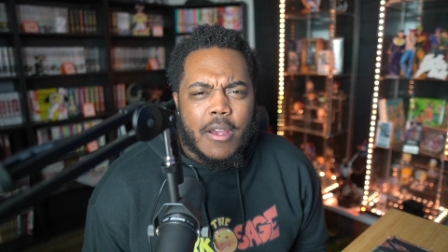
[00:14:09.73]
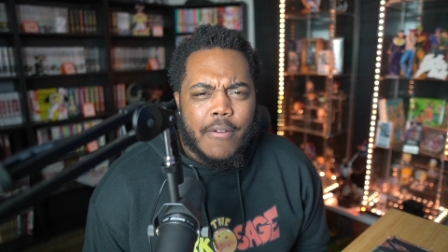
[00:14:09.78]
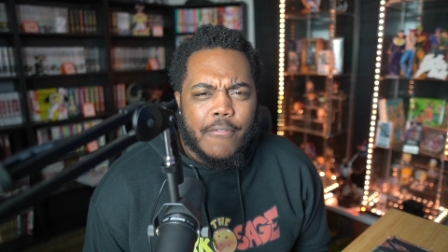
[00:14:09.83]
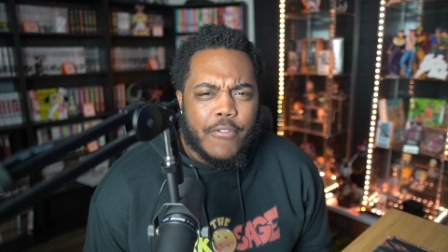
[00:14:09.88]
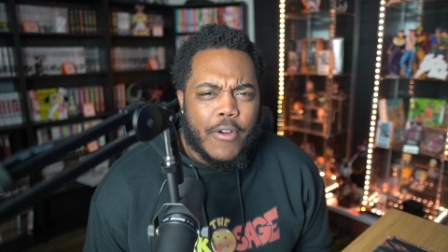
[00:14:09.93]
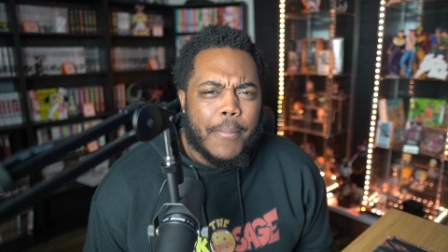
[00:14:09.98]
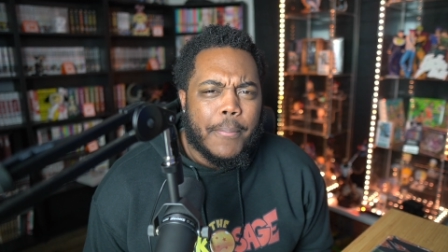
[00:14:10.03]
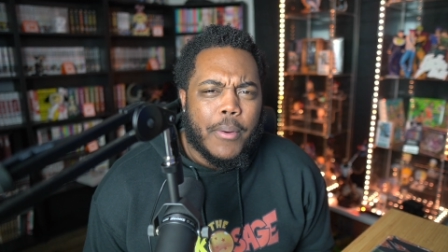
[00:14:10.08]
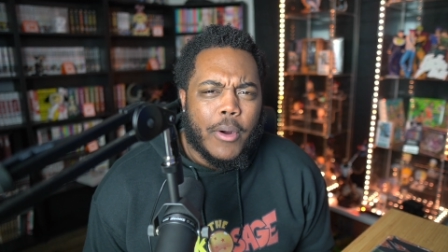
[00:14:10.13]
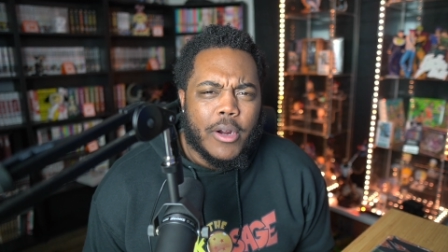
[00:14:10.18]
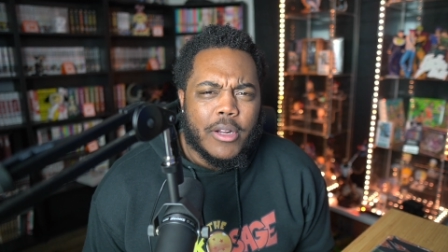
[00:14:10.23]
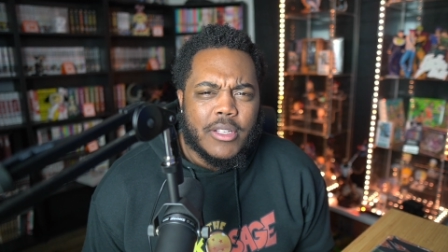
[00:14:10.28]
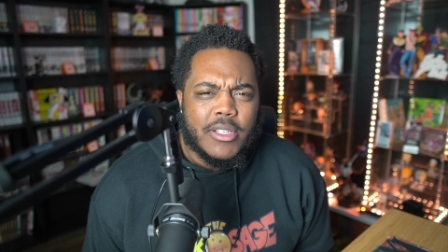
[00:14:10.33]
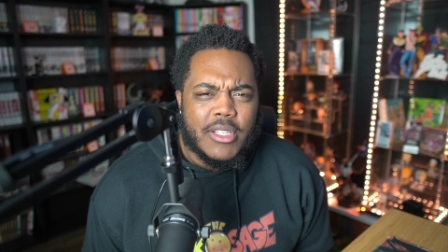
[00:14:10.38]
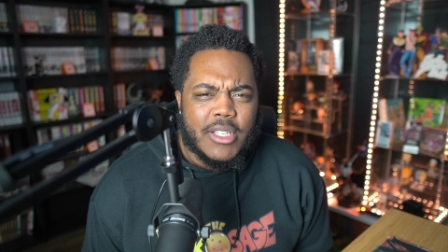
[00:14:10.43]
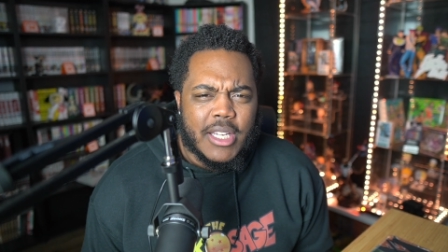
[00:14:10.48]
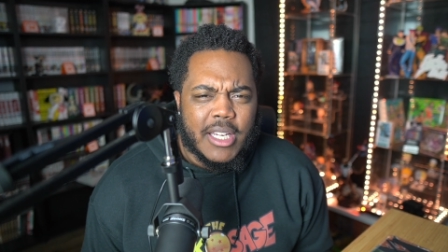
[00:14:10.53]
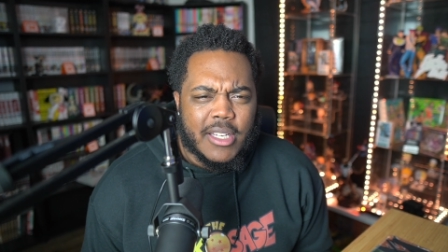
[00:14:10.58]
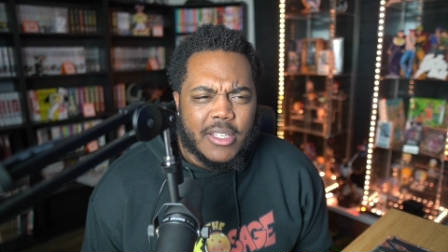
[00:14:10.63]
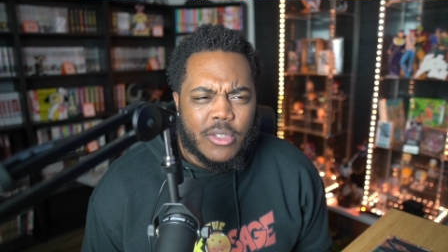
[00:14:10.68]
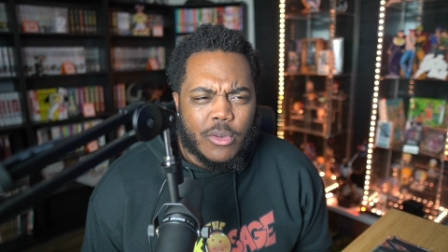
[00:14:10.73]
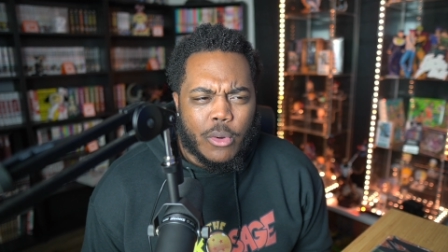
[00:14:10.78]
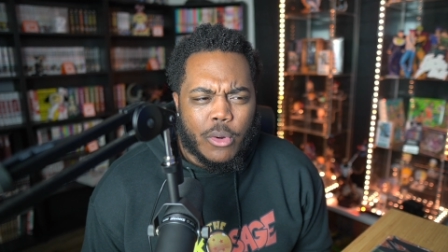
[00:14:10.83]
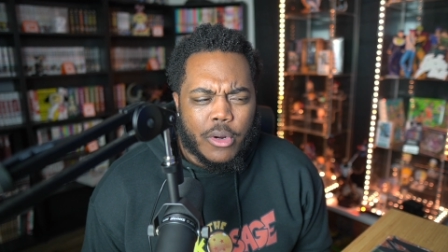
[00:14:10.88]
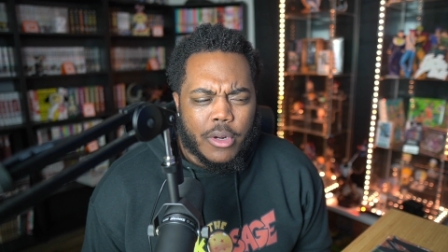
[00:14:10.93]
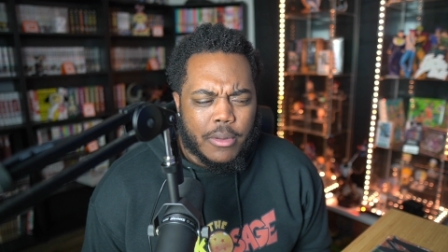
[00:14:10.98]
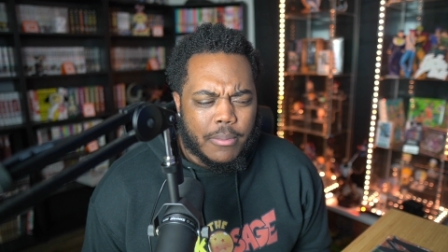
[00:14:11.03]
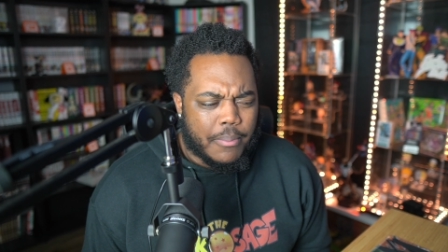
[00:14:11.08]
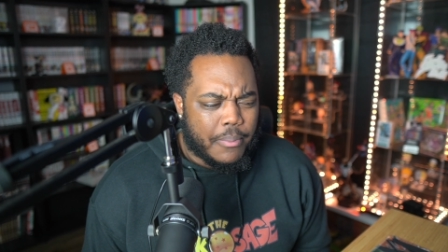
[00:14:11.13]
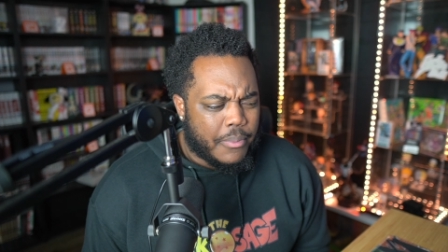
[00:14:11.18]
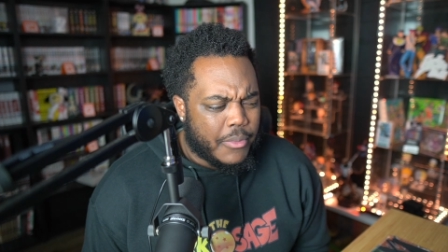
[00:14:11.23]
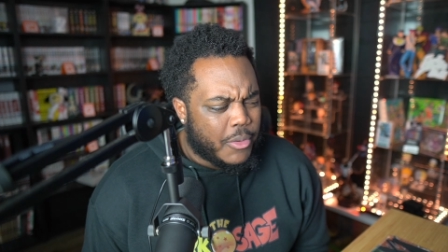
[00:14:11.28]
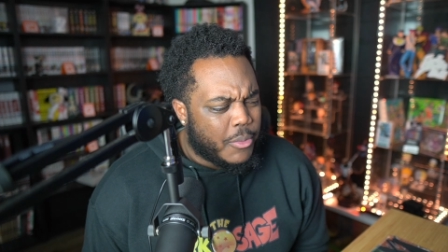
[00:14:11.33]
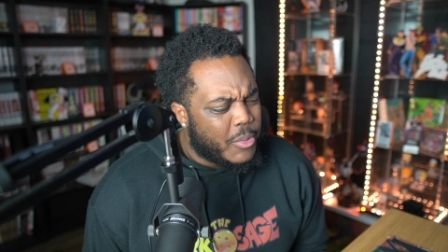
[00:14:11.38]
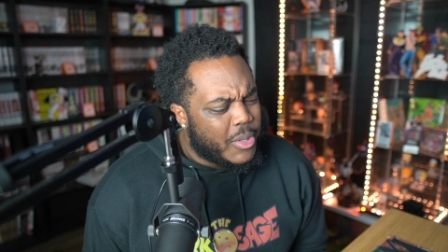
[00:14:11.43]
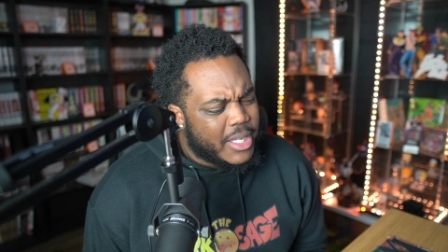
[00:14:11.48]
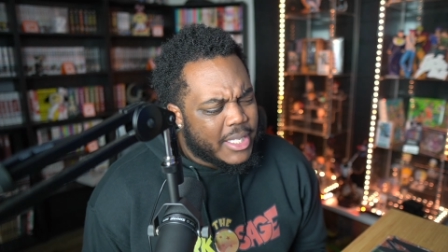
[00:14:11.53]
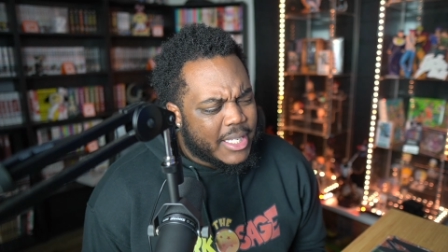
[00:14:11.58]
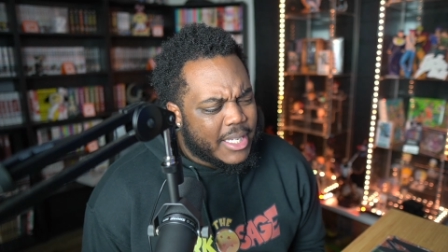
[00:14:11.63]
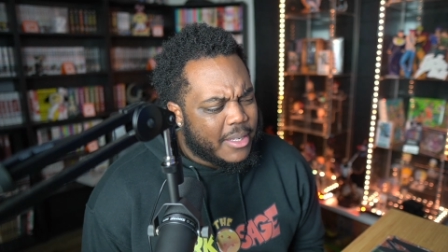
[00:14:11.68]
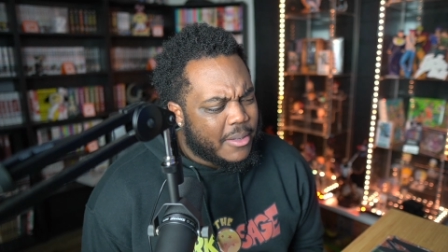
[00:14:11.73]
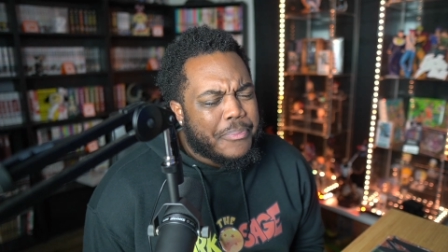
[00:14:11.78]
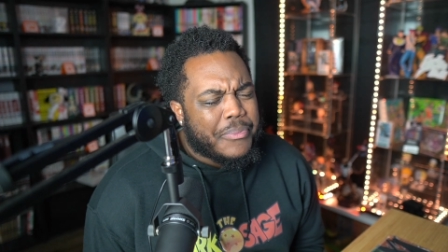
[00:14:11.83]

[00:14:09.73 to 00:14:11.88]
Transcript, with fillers: from part six or was it?